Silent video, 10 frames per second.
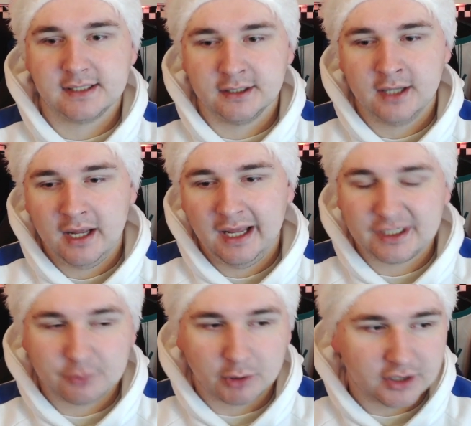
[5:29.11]
And
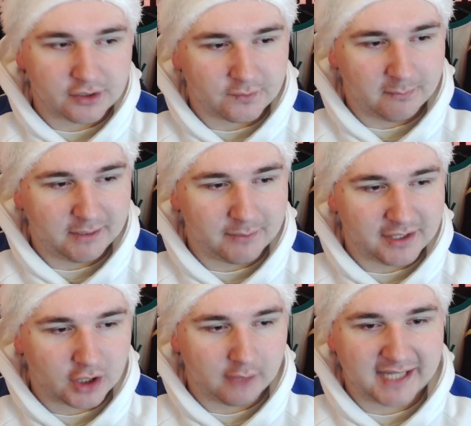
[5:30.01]
it's one of those for me where
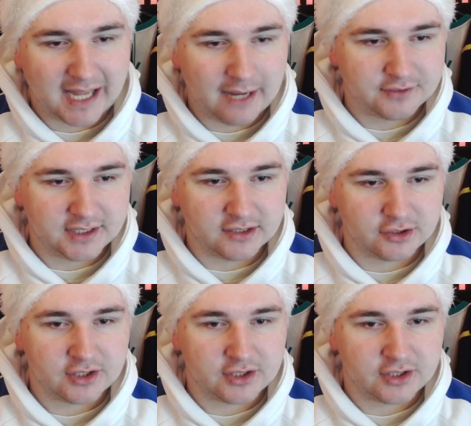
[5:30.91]
Derby County